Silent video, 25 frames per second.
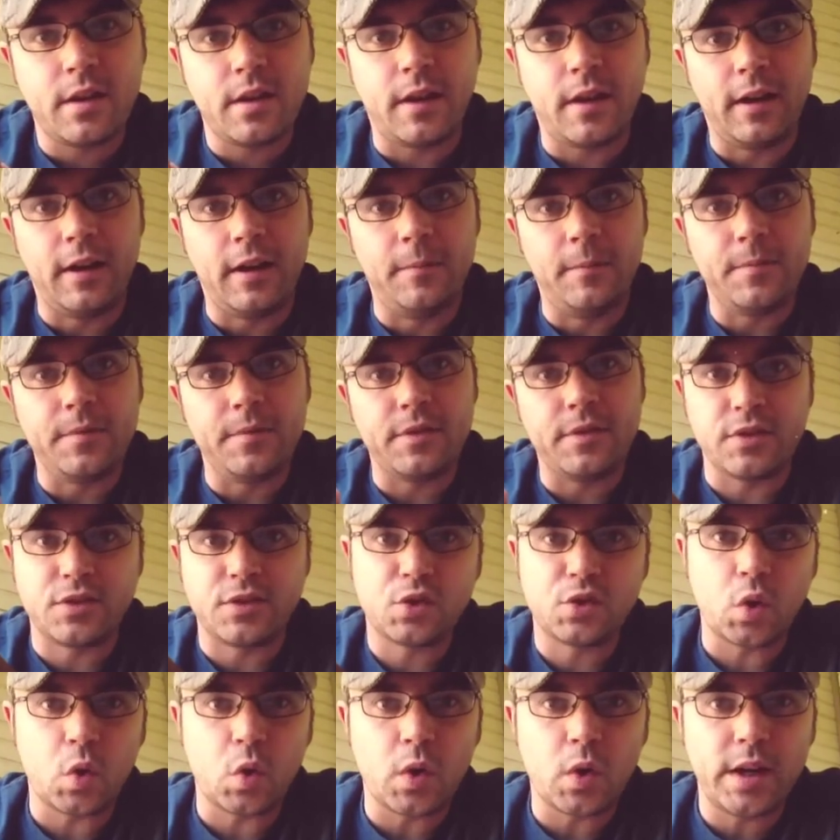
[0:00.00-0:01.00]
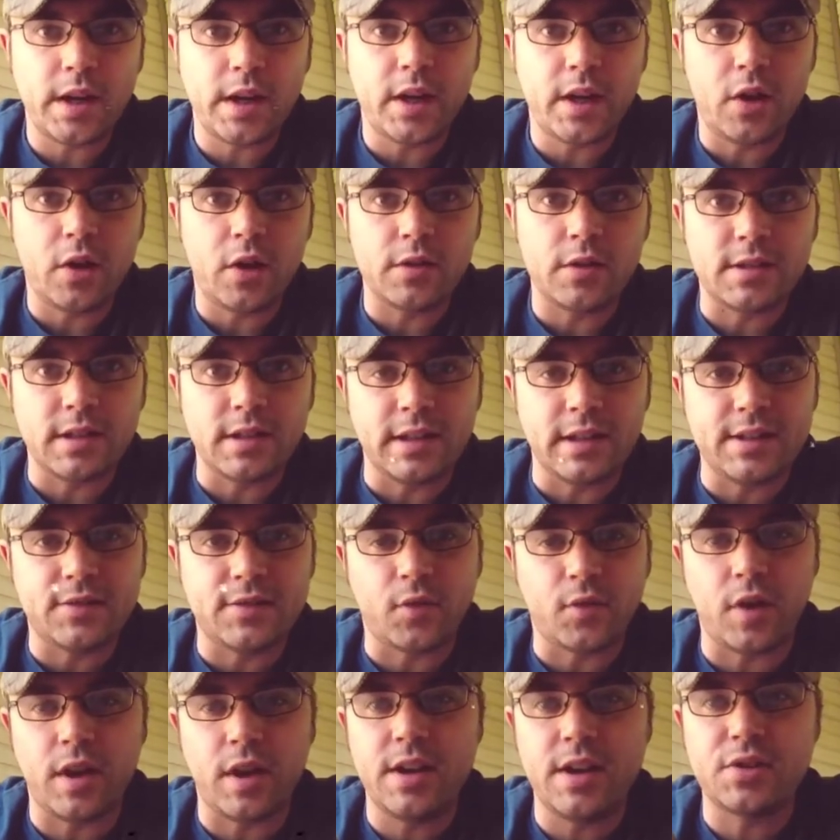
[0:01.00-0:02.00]
The story goes, at
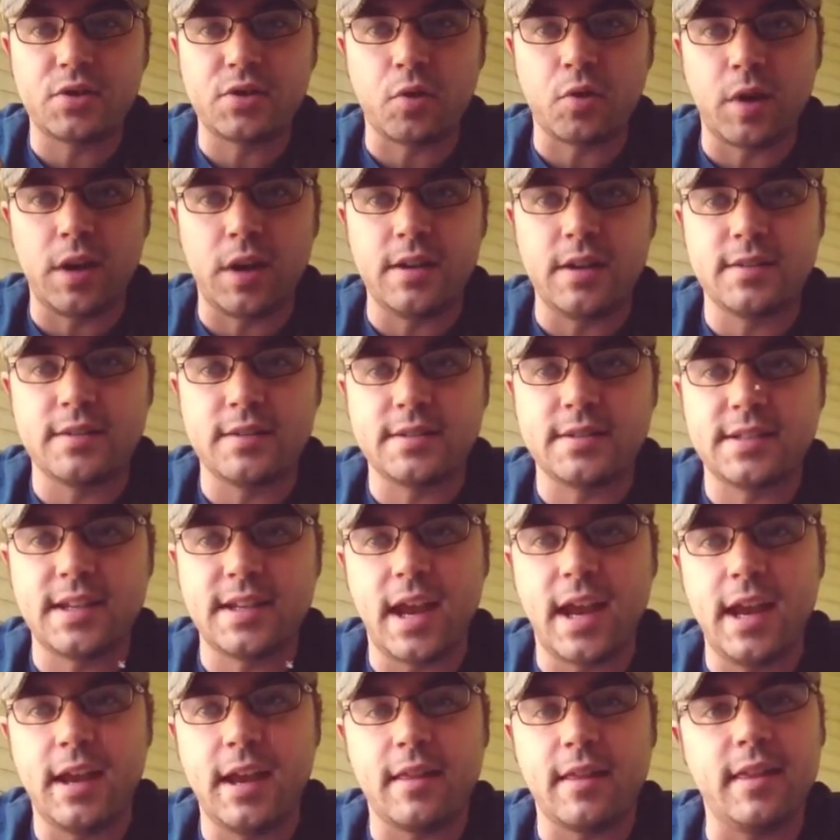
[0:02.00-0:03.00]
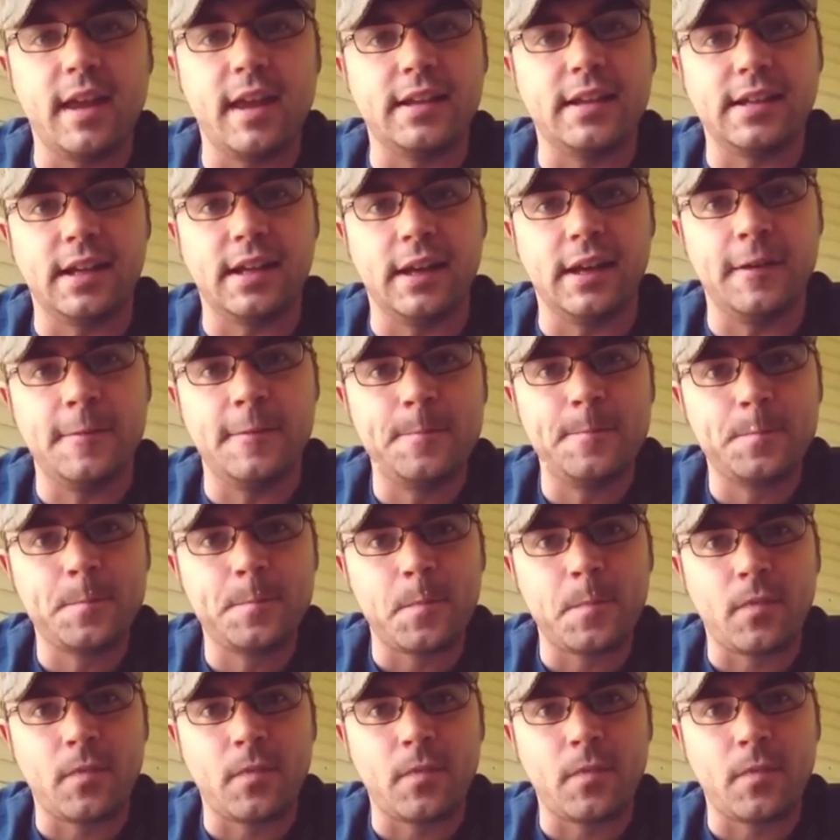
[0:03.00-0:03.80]
least for history's sake, that